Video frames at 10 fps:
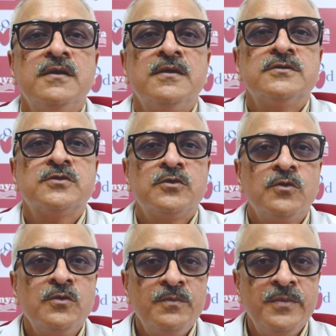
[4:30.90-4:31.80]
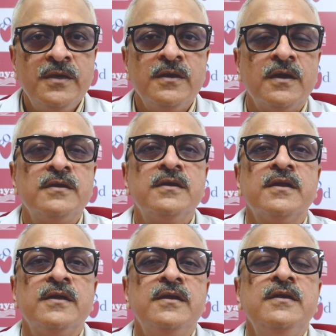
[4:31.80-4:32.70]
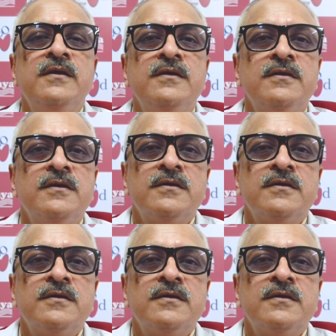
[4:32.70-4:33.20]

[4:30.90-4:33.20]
So don't be under any